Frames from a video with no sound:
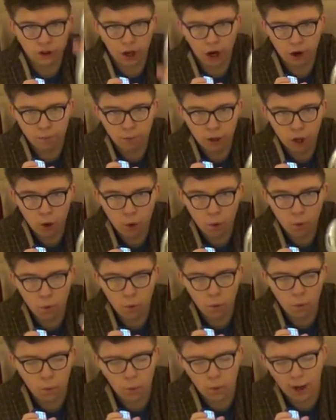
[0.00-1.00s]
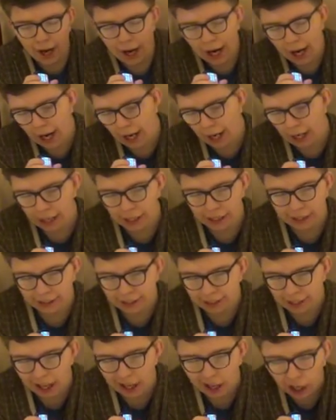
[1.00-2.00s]
down below.
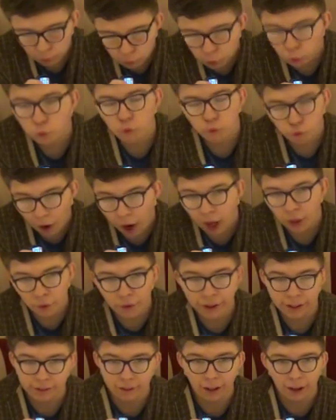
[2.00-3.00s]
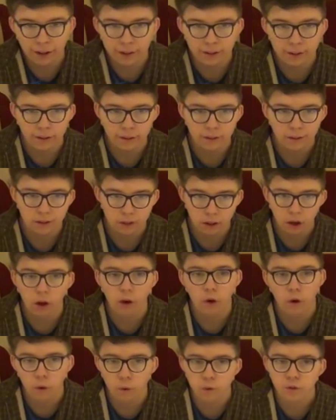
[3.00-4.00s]
And I'm rather excited to
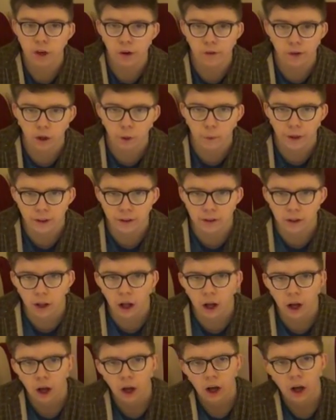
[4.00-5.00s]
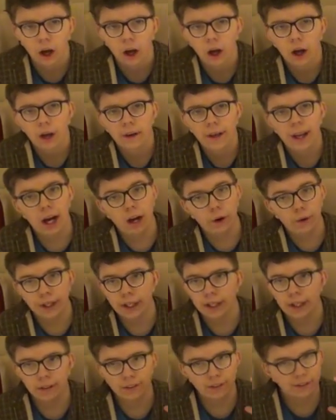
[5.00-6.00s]
learn who Jericho is. Now,
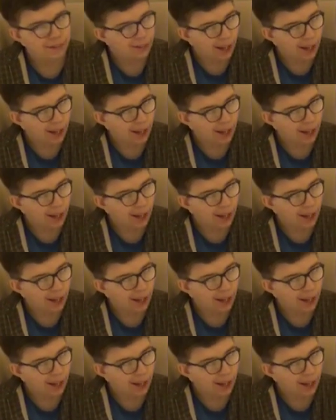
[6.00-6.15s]
he's a